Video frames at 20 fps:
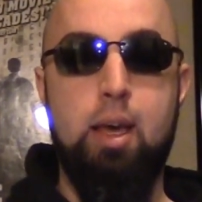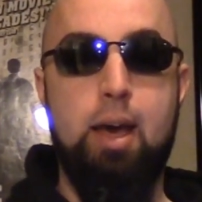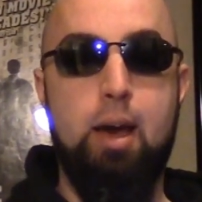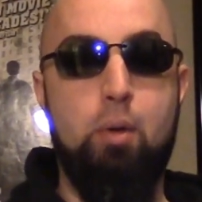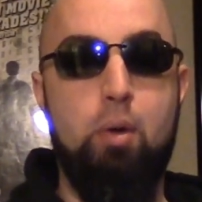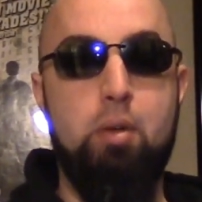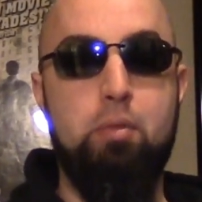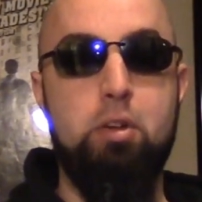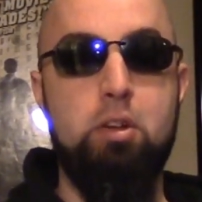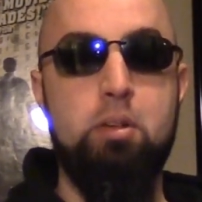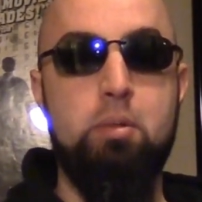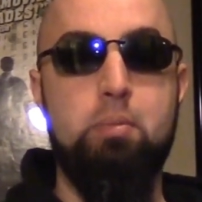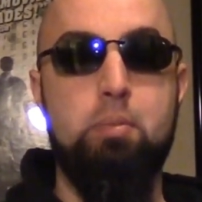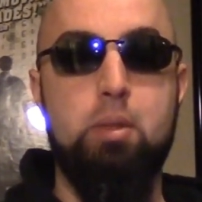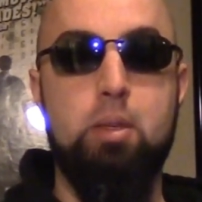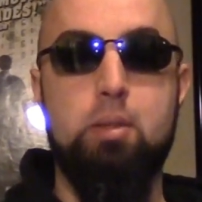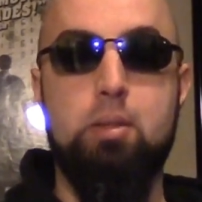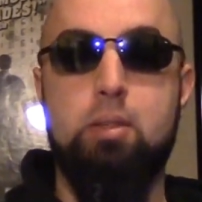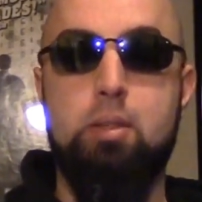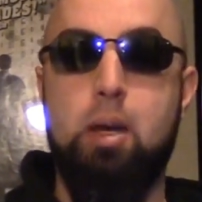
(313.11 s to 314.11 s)
However,
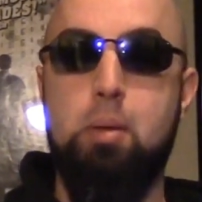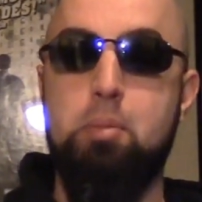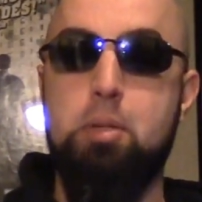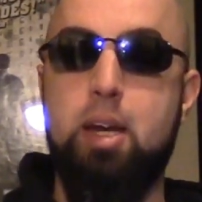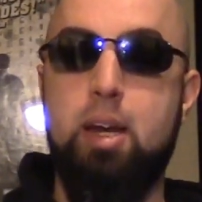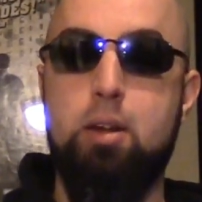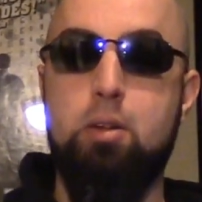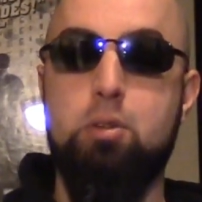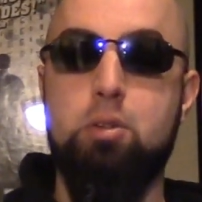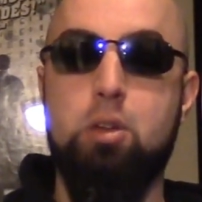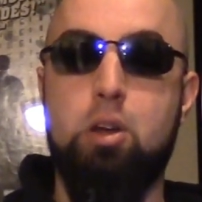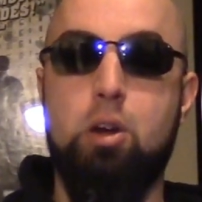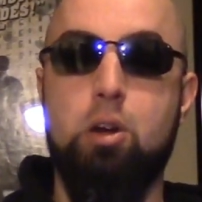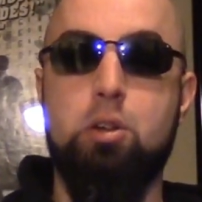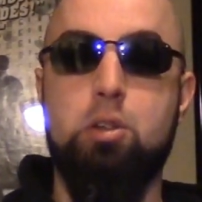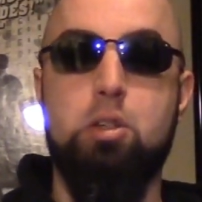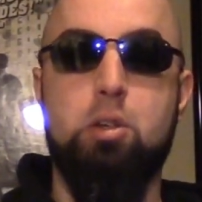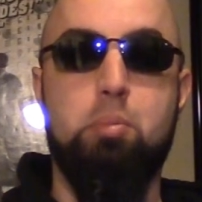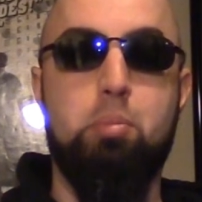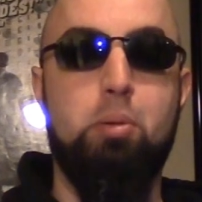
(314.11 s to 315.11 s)
the subtitles
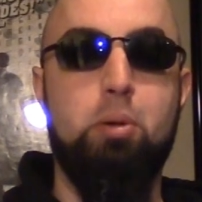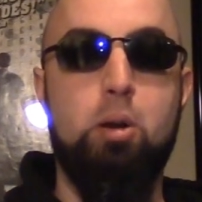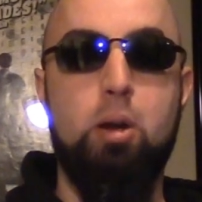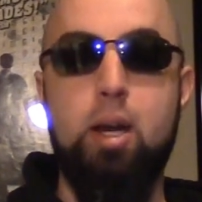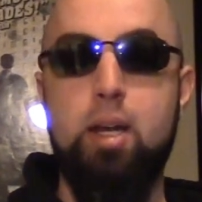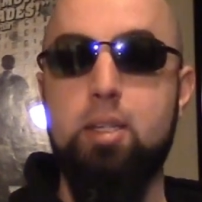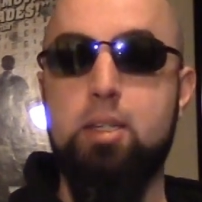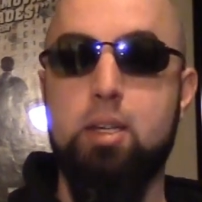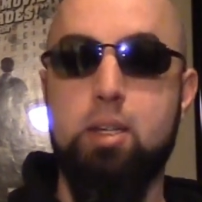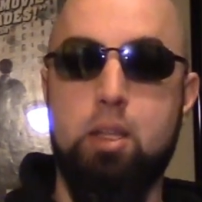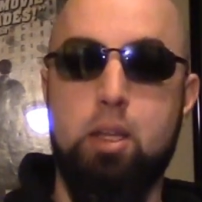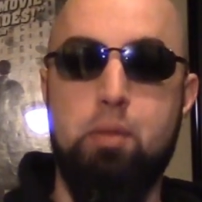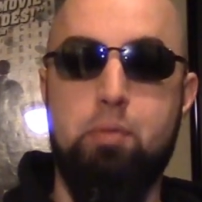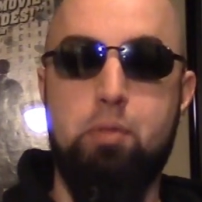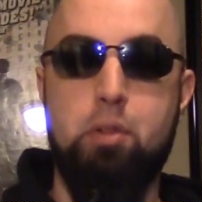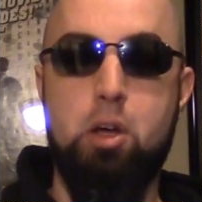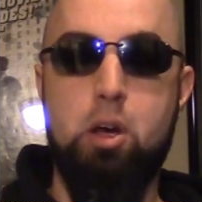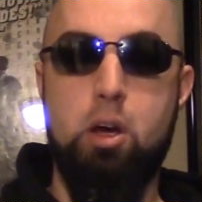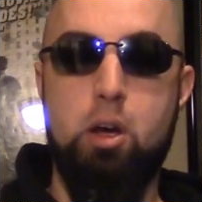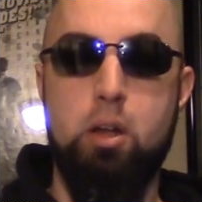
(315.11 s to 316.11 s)
are surprisingly
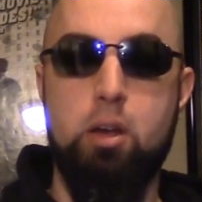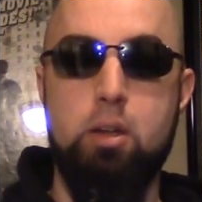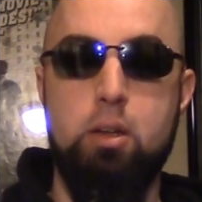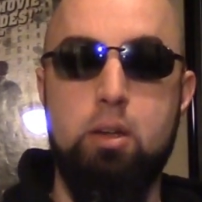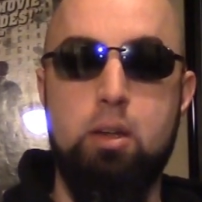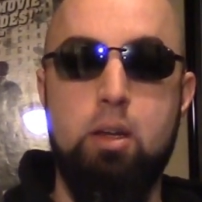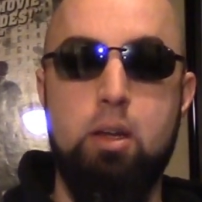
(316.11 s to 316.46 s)
flawed.